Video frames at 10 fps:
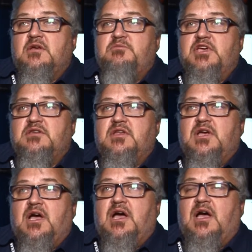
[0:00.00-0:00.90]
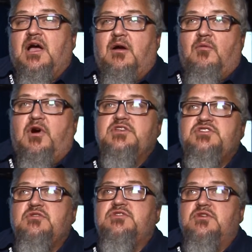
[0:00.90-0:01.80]
But I
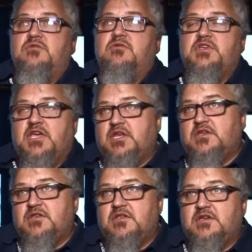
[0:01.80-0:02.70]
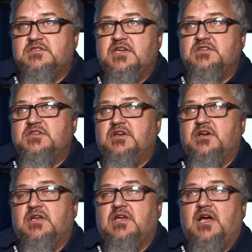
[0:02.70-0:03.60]
want you to get into the discussion
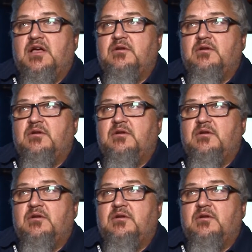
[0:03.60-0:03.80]
area.